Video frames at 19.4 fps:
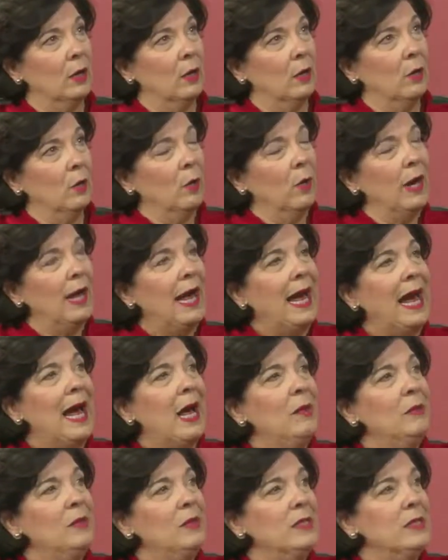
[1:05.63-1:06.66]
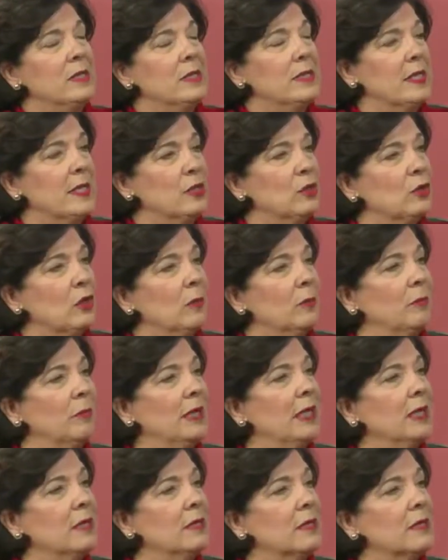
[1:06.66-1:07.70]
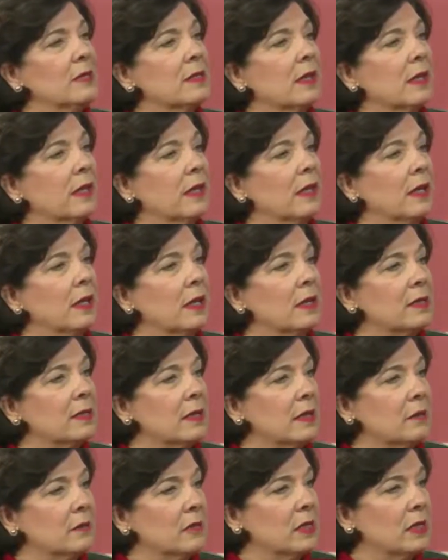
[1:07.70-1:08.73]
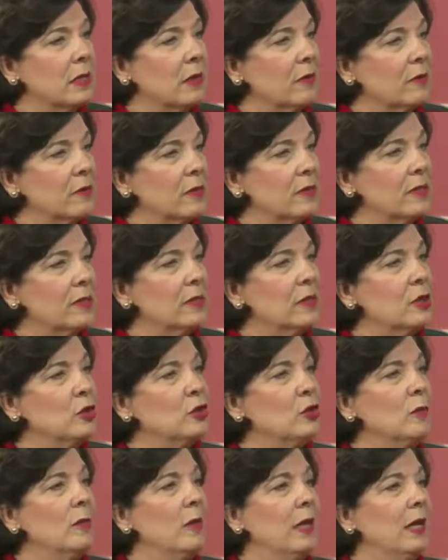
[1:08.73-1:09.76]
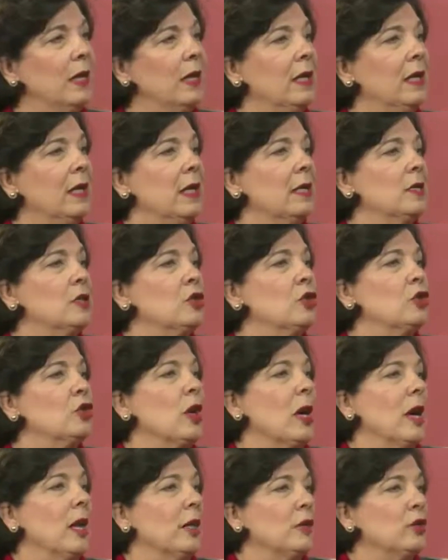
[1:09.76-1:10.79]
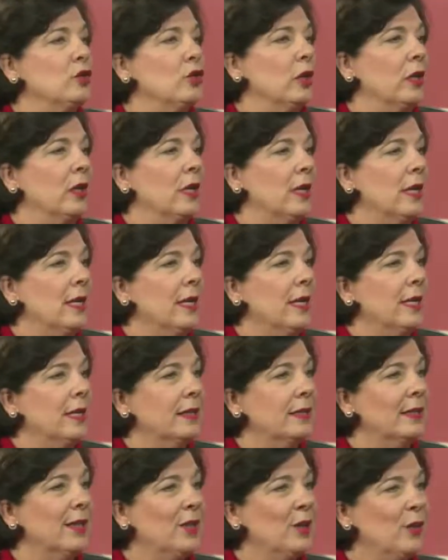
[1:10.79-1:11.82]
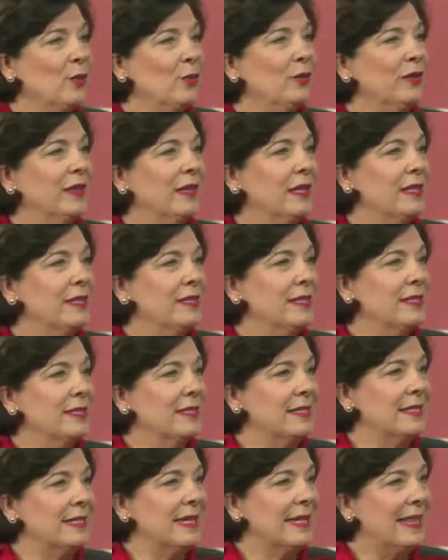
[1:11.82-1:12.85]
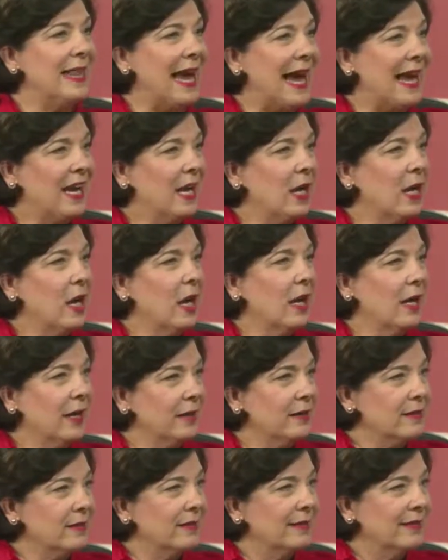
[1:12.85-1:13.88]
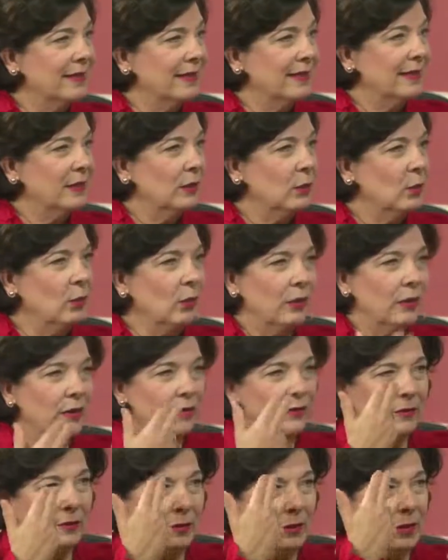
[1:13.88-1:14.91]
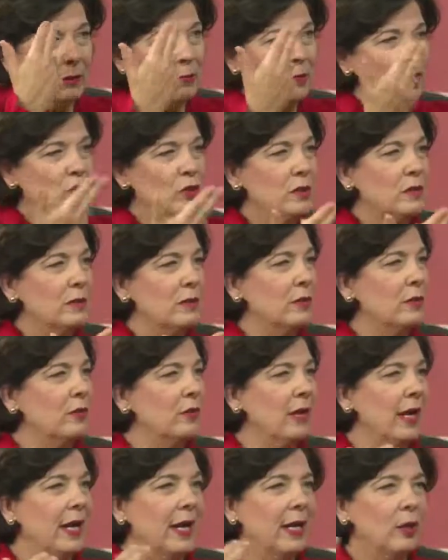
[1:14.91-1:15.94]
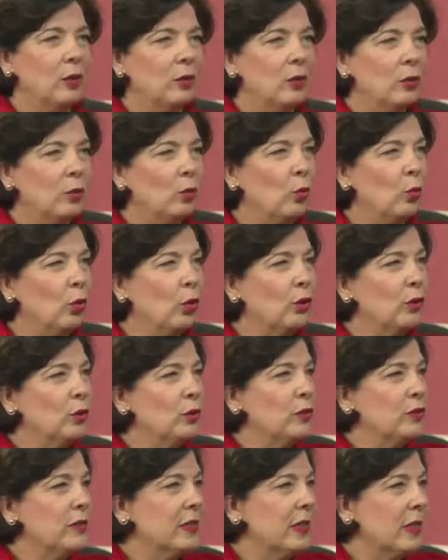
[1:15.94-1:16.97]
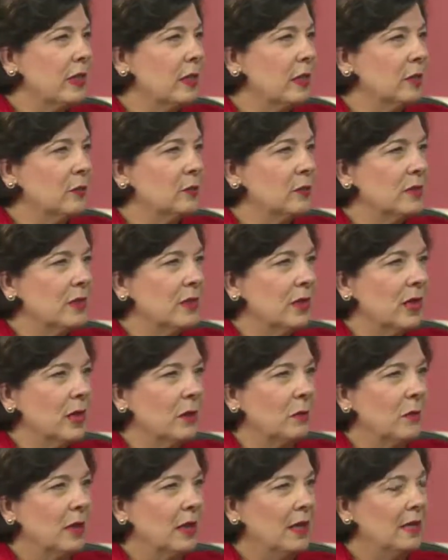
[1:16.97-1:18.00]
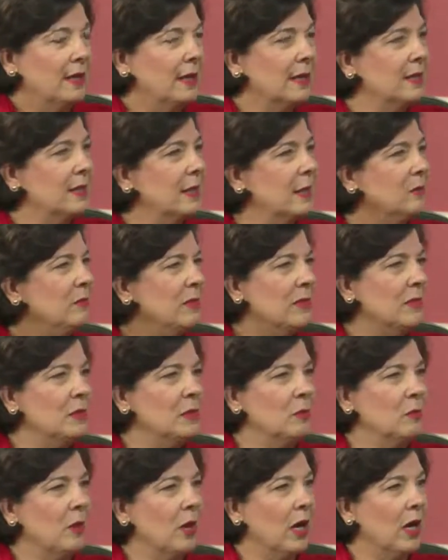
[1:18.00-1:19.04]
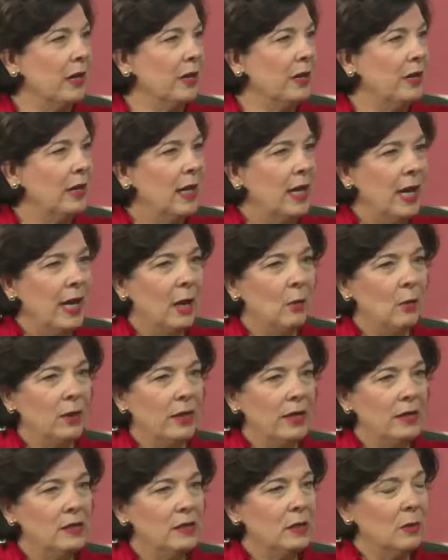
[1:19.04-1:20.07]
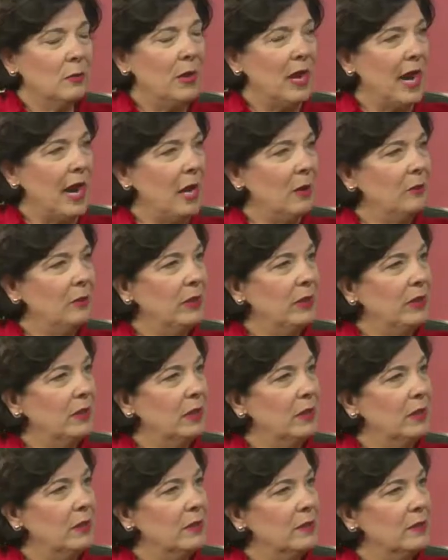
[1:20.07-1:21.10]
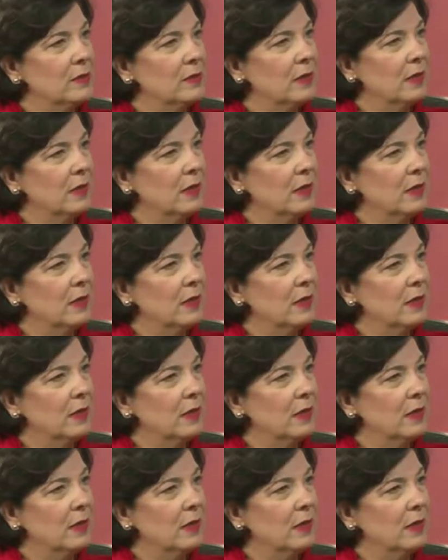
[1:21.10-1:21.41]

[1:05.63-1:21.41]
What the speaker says: what happens is they begin to second guess themselves. Decision making gets challenging. They don't listen to that gut or the images in their head or the words that come to them that seem disembodied. And what ends up happening is,